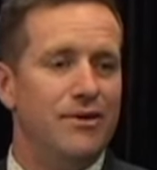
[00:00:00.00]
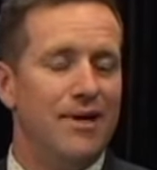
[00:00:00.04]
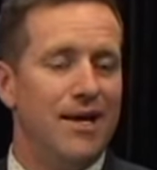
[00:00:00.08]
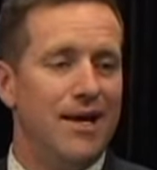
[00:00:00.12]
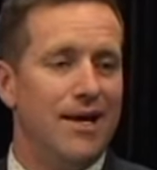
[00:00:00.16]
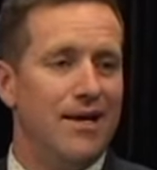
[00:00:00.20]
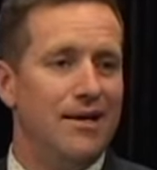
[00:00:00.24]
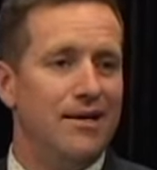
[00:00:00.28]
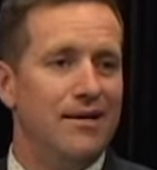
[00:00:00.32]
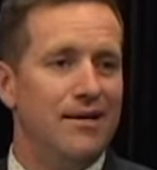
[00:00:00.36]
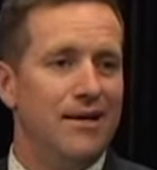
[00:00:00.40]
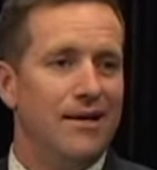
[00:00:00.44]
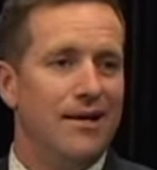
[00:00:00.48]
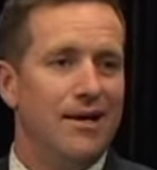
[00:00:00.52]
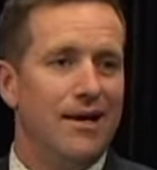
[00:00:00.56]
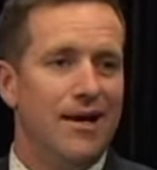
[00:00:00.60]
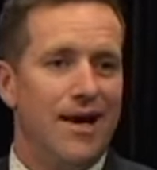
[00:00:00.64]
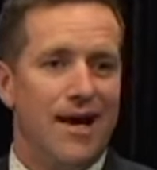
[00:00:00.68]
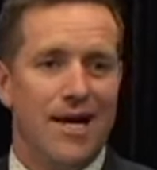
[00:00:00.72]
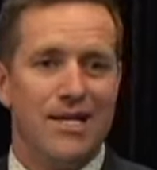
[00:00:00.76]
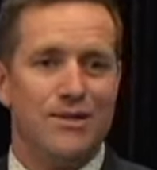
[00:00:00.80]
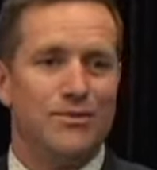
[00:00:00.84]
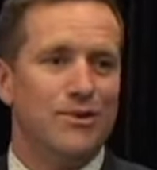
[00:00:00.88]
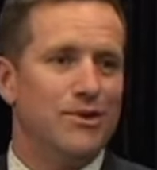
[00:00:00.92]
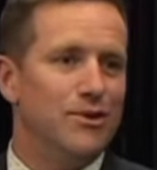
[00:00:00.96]
And
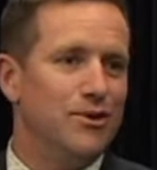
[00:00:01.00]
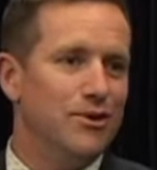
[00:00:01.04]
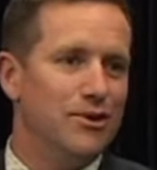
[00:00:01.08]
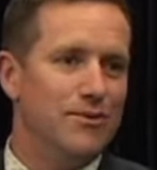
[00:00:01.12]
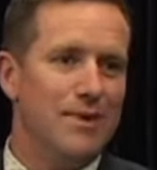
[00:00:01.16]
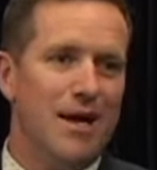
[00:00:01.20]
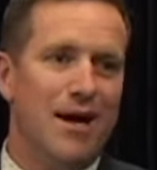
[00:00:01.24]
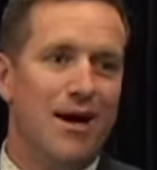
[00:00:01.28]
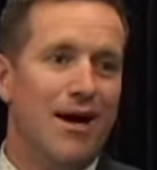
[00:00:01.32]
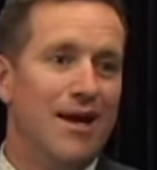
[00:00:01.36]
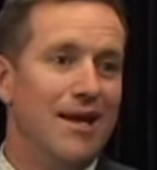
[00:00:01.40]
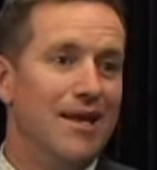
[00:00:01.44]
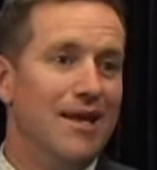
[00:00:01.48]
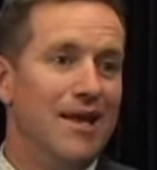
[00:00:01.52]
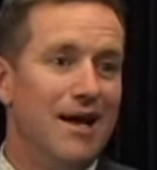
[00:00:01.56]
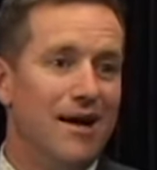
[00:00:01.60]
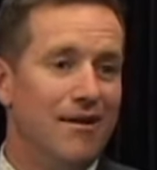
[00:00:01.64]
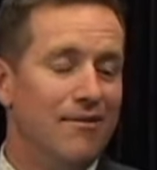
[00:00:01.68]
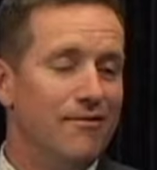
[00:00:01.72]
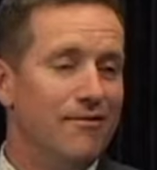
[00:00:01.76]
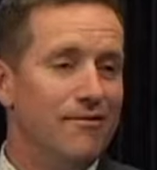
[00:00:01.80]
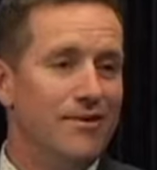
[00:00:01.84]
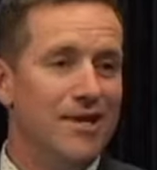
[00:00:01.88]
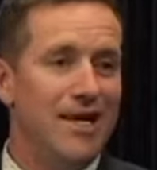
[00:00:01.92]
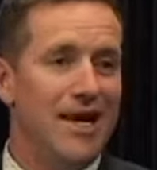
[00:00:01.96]
as we talked about, I
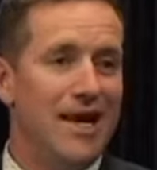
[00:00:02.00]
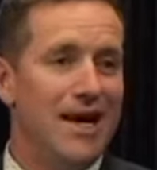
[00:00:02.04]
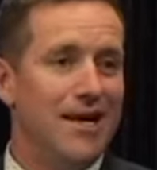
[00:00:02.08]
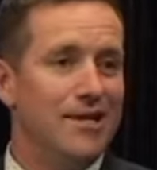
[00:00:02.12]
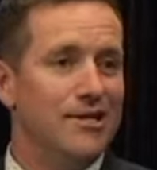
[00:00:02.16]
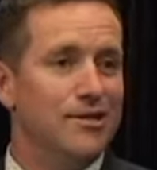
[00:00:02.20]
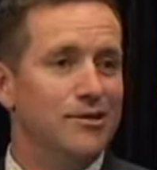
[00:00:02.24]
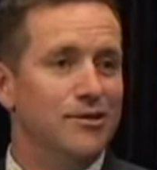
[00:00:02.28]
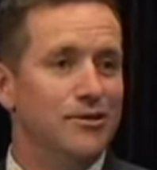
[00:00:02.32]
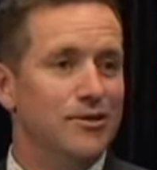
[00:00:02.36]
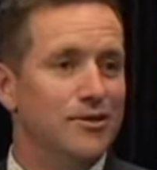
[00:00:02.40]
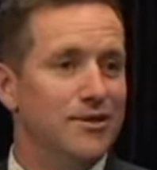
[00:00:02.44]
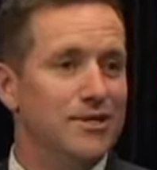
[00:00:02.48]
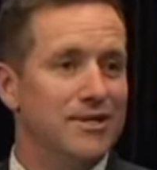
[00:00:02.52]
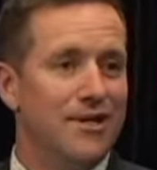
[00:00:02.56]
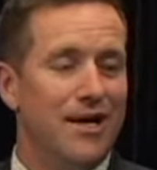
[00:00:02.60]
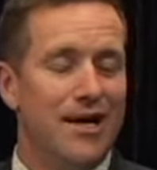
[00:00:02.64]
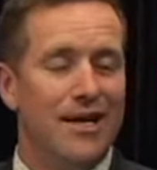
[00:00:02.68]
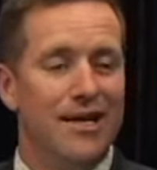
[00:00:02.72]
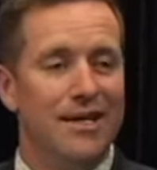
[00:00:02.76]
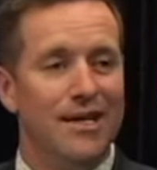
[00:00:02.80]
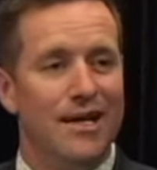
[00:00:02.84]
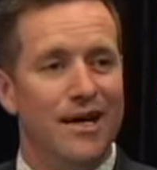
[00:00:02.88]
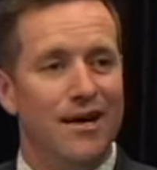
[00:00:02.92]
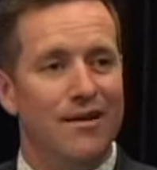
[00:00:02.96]
love the outdoors, I
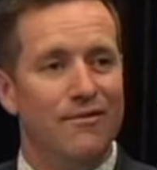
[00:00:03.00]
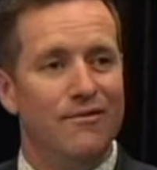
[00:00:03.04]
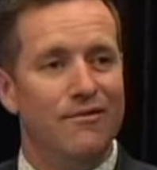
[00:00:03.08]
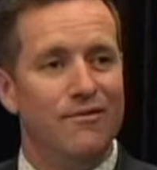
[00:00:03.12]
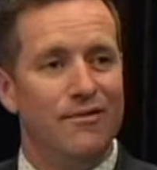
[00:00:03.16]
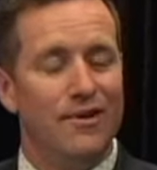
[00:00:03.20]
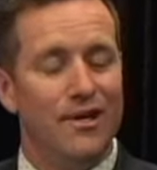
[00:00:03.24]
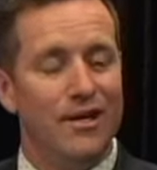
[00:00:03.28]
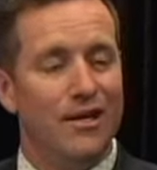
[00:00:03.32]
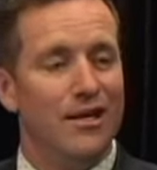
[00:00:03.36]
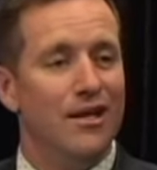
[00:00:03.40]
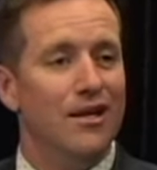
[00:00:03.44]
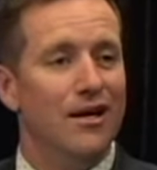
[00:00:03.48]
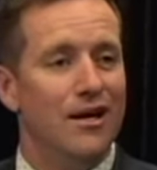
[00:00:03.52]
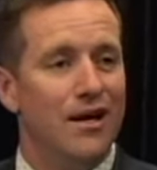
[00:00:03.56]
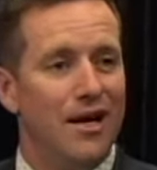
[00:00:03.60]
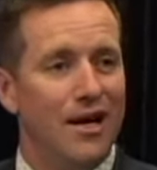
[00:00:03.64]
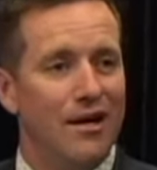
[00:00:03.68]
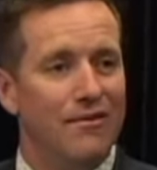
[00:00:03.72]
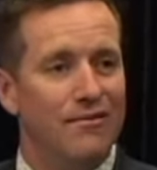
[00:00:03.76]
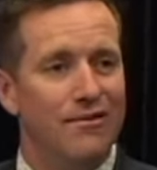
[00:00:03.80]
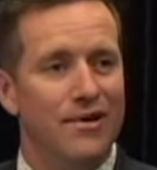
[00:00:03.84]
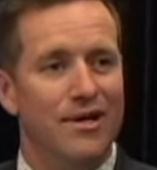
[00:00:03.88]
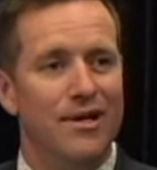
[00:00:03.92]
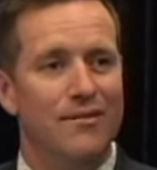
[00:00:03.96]
love
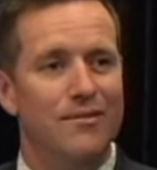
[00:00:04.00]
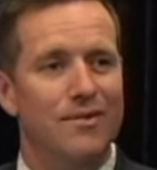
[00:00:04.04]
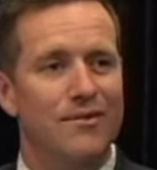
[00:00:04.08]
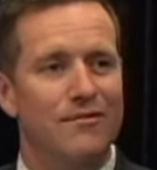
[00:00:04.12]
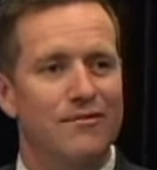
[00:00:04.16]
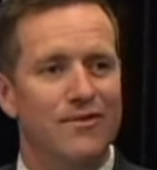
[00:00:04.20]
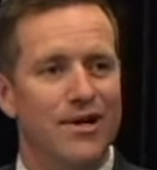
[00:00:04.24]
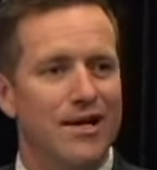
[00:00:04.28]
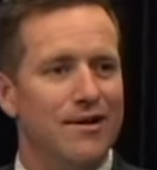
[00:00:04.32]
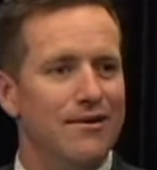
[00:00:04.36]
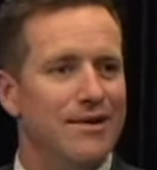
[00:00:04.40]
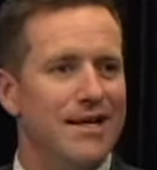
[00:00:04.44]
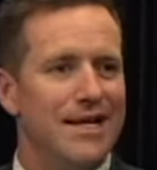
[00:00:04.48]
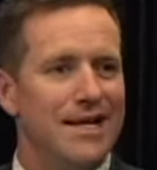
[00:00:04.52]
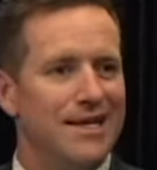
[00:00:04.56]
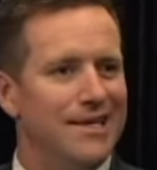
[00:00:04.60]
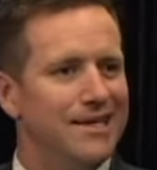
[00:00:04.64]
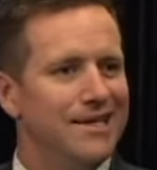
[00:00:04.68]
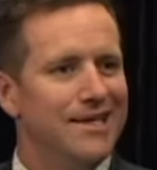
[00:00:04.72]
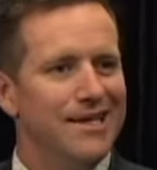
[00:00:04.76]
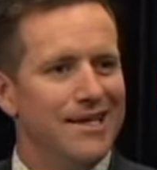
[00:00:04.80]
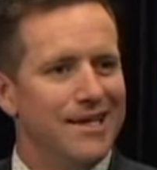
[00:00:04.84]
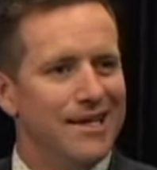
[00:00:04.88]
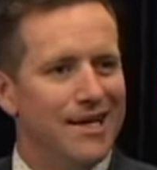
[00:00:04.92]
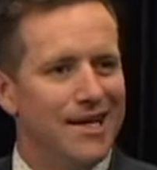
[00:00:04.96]
life, and I'm a very
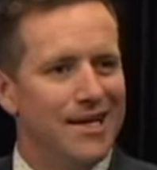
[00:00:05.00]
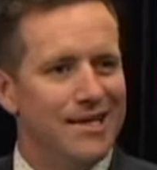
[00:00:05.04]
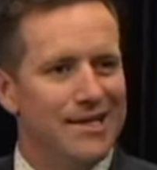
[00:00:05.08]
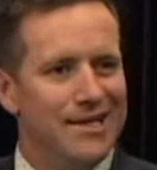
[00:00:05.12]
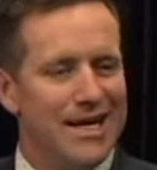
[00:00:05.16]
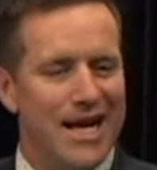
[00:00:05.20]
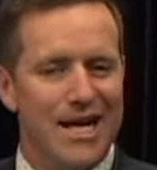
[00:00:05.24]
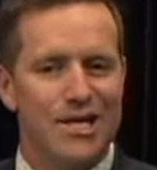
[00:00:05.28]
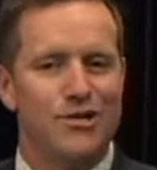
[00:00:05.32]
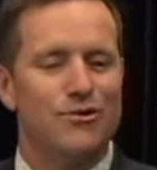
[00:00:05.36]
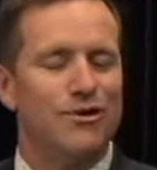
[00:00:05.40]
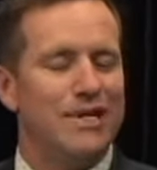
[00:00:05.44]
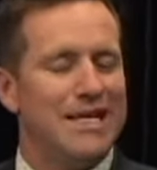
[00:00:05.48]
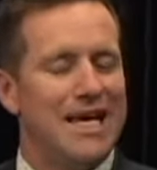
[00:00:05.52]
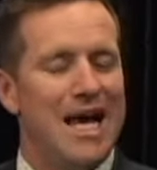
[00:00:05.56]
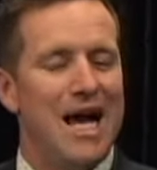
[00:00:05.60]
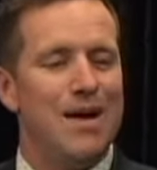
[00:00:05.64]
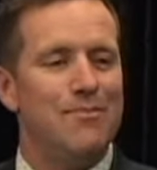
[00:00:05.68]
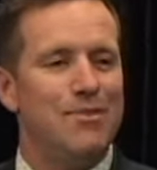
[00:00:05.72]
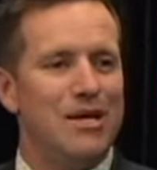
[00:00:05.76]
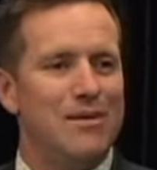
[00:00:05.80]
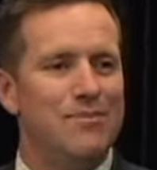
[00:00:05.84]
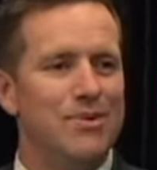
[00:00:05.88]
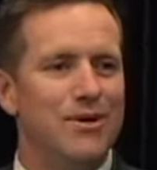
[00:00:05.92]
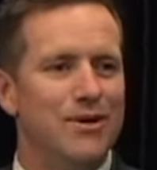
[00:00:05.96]
naturally
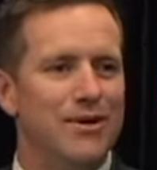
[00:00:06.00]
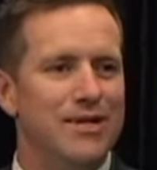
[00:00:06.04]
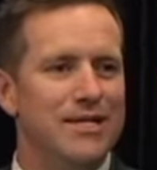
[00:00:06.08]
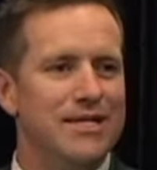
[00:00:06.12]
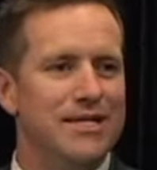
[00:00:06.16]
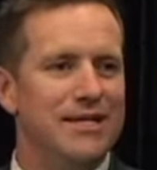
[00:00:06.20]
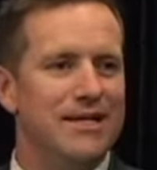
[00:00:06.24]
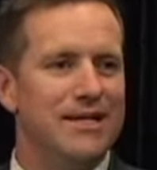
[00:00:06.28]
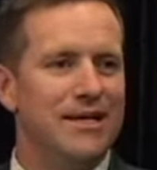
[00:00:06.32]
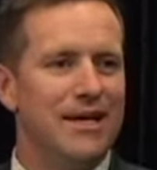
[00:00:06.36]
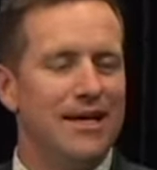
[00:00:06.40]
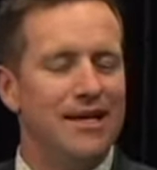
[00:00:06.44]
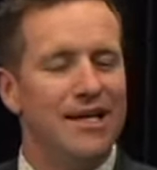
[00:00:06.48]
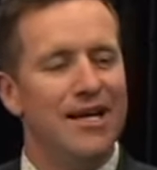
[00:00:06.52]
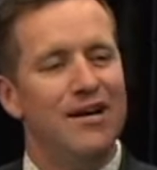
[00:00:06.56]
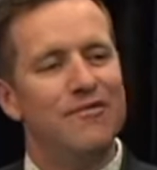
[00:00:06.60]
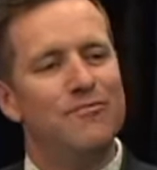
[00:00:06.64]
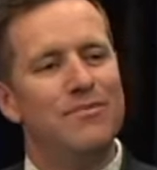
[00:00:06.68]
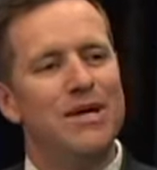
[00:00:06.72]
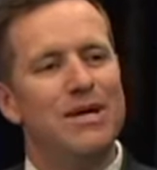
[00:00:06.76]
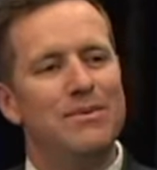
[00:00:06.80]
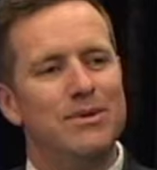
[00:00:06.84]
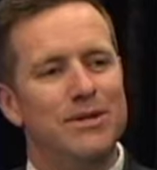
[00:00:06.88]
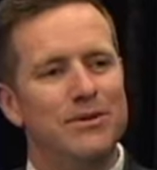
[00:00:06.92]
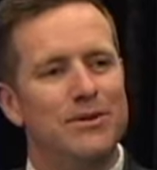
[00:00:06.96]
happy person, and I love
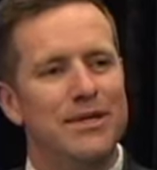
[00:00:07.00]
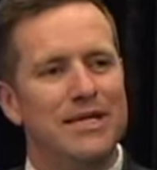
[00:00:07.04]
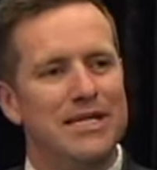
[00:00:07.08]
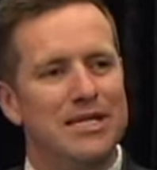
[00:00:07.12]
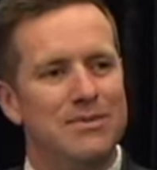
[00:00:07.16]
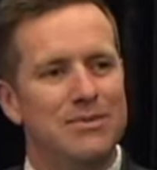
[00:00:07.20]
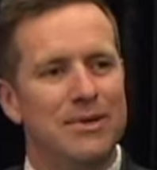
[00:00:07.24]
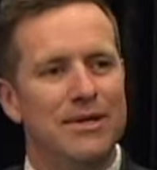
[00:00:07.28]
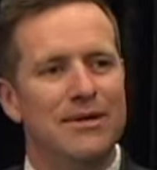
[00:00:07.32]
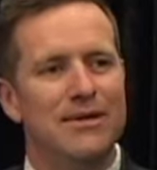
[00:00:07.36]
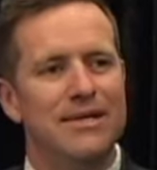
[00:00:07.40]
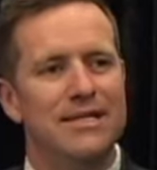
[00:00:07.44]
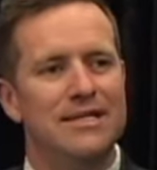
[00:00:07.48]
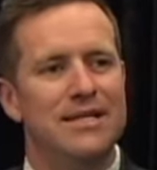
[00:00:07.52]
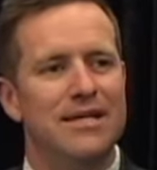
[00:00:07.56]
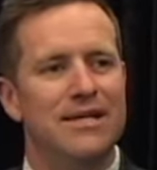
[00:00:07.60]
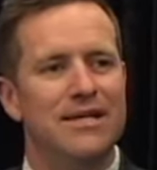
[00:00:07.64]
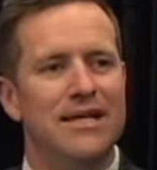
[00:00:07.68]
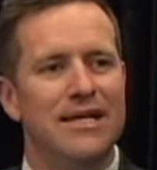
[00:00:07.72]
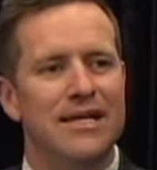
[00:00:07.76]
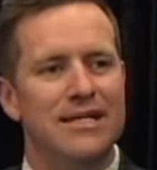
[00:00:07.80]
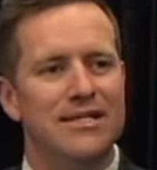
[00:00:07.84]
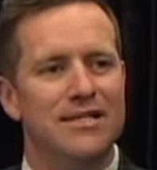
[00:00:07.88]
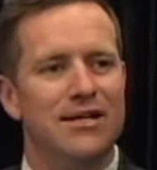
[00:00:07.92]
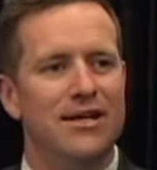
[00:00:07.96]
people to experience the
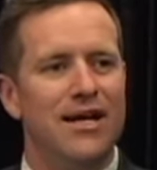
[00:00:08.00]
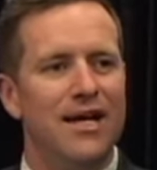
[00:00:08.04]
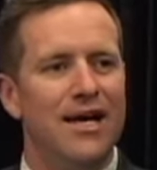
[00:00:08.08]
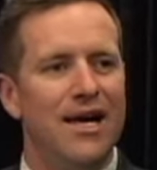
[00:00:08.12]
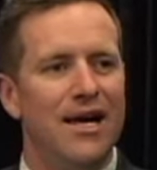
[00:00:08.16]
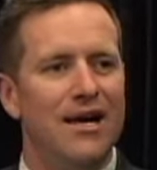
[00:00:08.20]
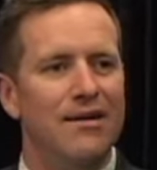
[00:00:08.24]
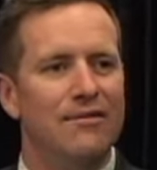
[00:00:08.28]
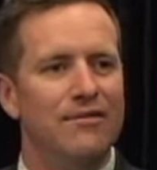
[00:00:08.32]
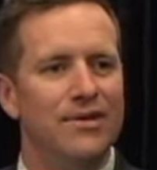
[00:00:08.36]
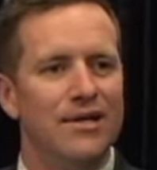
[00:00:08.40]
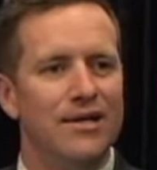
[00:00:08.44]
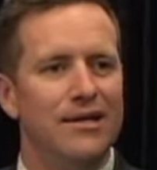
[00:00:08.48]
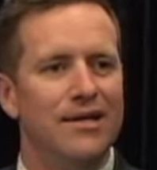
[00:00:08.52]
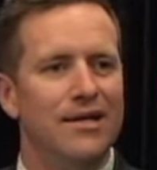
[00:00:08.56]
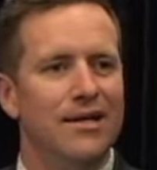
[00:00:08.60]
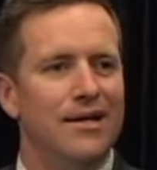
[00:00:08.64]
things I have, and